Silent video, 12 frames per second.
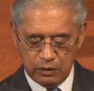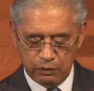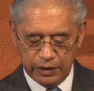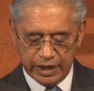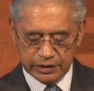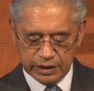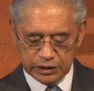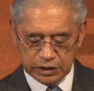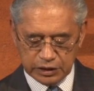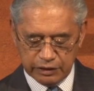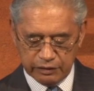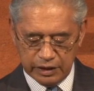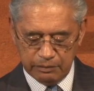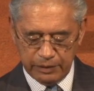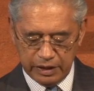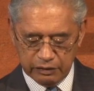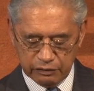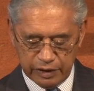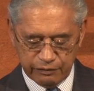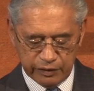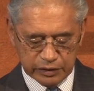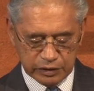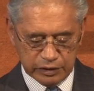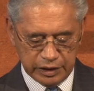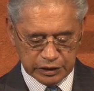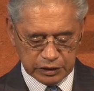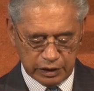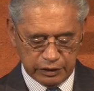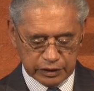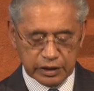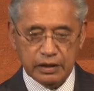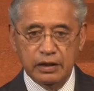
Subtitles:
without necessarily making reference to historic